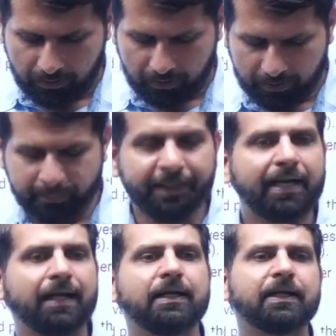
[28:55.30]
E.B.
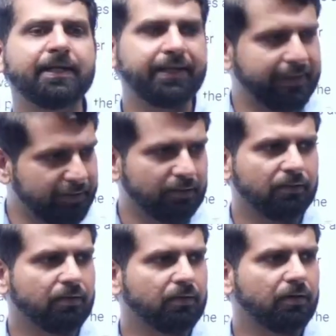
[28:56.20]
Tyler, he did.
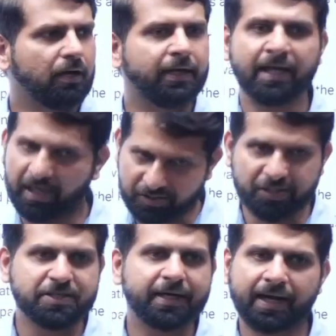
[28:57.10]
He
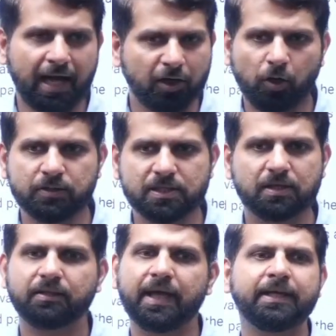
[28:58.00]
assisted an archaeologist.
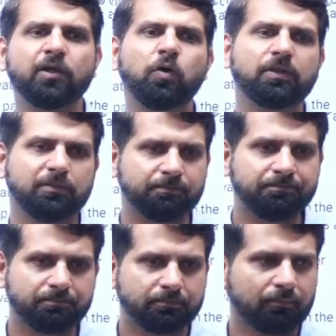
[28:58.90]
Then he wrote
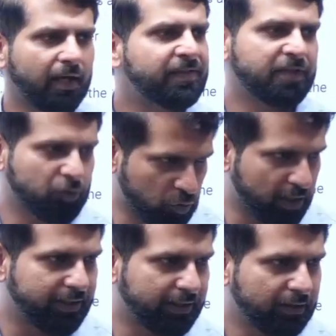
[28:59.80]
Ancient
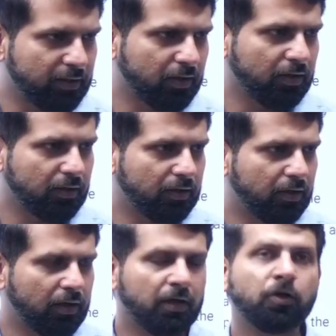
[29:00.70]
Society.
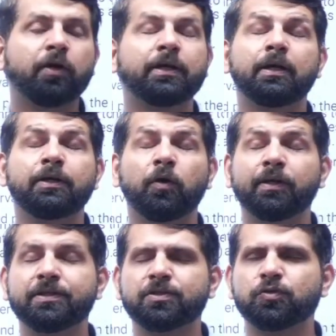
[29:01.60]
Not
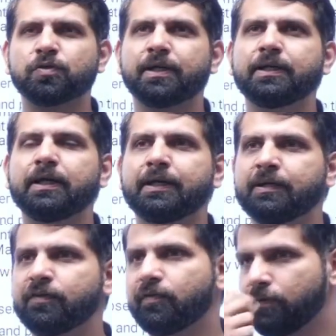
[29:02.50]
Ancient Society,
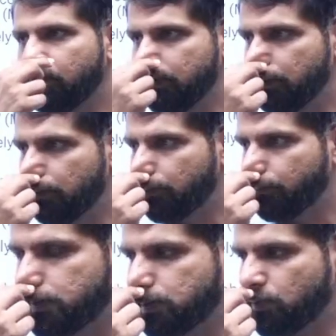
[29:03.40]
1851, what
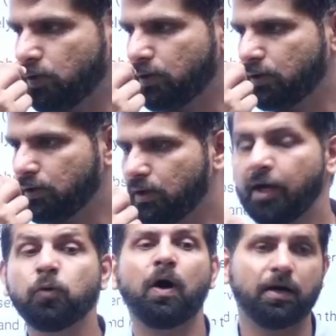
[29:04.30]
the book?
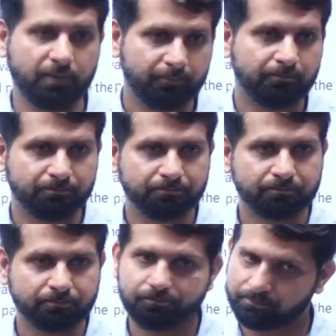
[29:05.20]
Anuak.
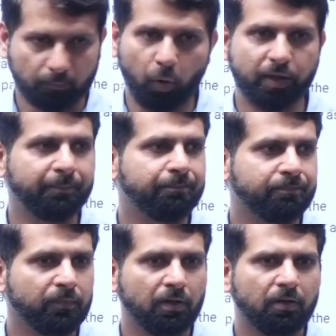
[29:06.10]
Okay.
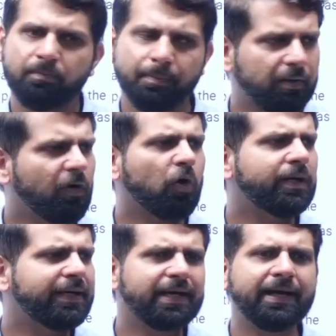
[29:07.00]
People were
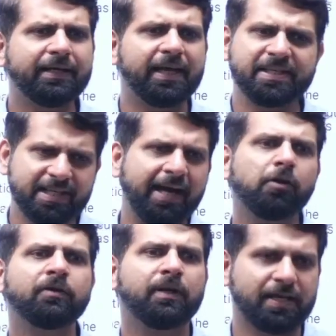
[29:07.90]
already writing. A.C.
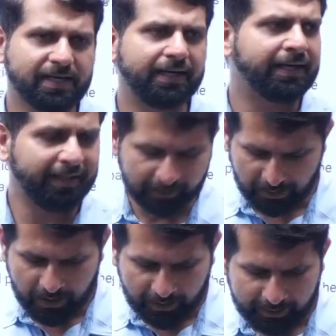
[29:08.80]
Haddon has written.
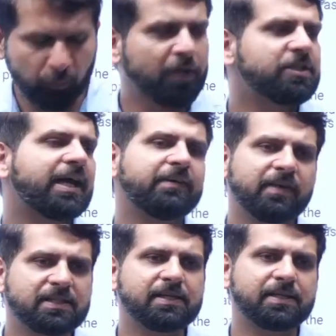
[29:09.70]
W.H.R.
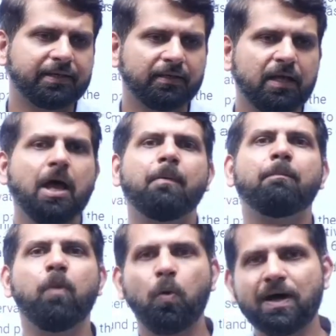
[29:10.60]
Rivers has written.
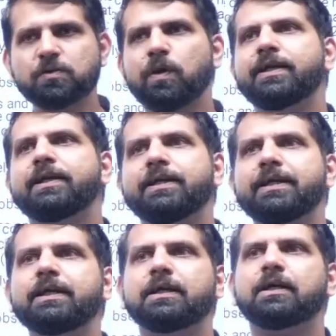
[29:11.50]
Boas, what he
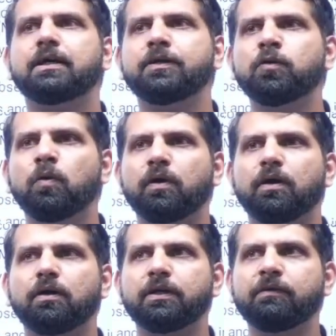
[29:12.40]
did,
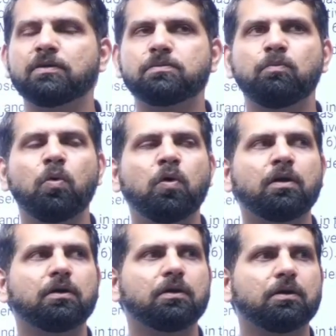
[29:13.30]
he was
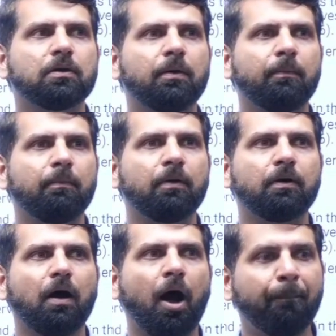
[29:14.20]
more
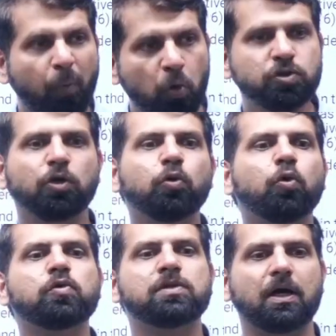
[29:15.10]
opposed to
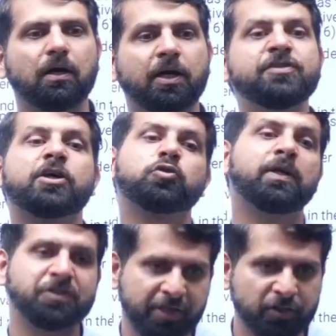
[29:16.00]
those conjectural
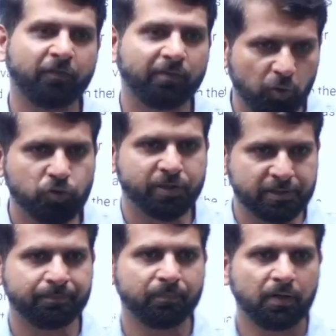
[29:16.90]
histories of evolutionism.